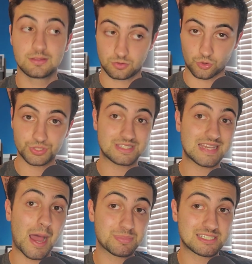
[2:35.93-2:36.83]
only
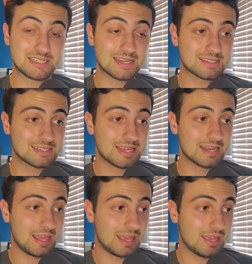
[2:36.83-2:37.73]
top 6
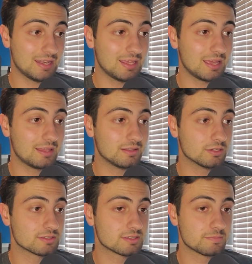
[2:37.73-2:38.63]
get in, and
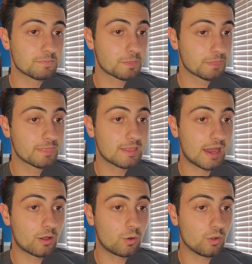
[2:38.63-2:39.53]
there's
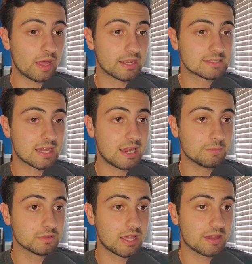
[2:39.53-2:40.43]
not a whole lot of
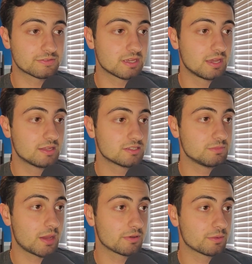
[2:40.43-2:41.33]
time left to
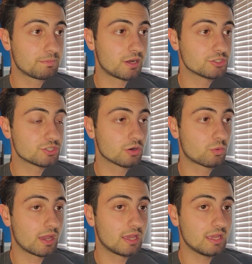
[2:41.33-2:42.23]
be able to punch their
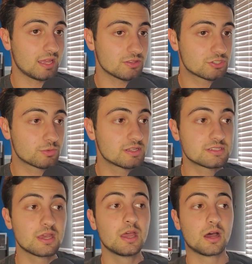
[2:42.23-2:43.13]
way into it.
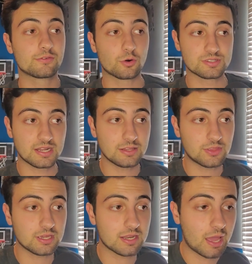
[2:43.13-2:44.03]
Of course,
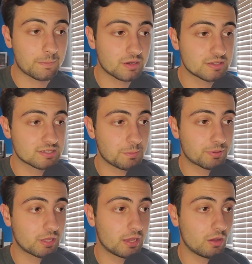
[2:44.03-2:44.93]
anything can happen as they
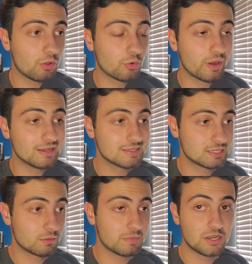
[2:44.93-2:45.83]
play all the way
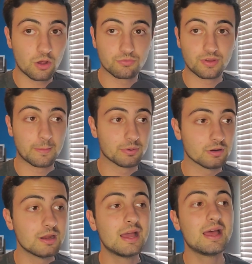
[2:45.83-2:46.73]
until
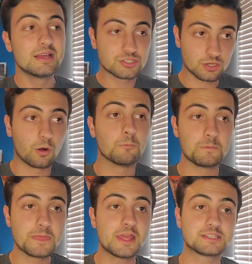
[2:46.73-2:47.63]
mid-November. So
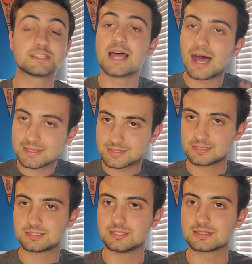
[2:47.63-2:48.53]
it's not
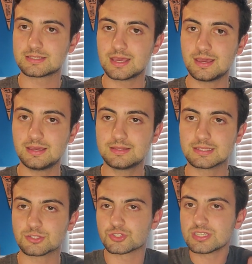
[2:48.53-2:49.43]
to say
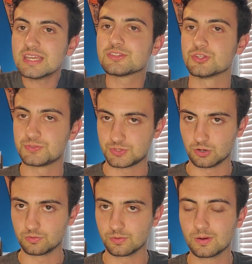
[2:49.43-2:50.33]
that the season's
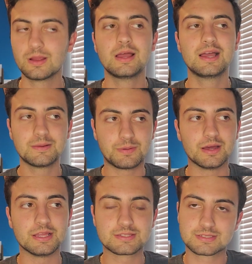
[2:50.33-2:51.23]
over,
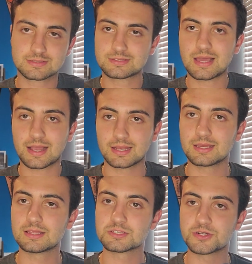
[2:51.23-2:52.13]
but it's not going to
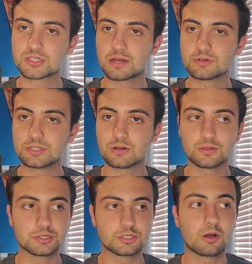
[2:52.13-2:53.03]
get as much coverage here
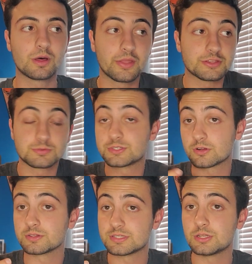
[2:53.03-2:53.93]
on the show unless we
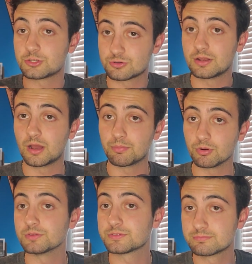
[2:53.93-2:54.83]
start seeing a trend
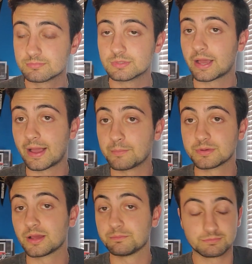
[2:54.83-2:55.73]
upwards.
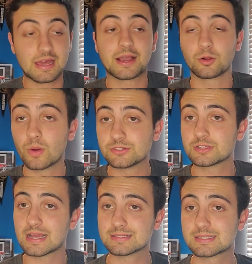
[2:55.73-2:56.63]
I'm not going to waste you
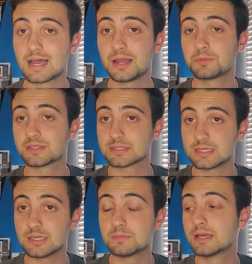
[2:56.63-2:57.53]
guys' time with a
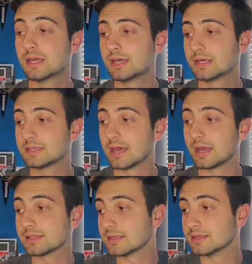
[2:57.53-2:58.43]
team
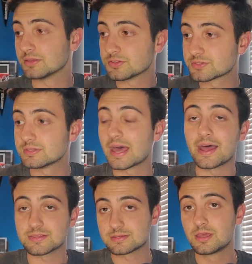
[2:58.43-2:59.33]
that is
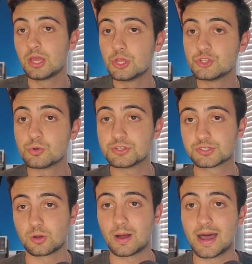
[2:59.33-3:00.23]
not doing
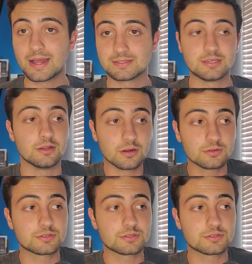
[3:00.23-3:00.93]
so hot here,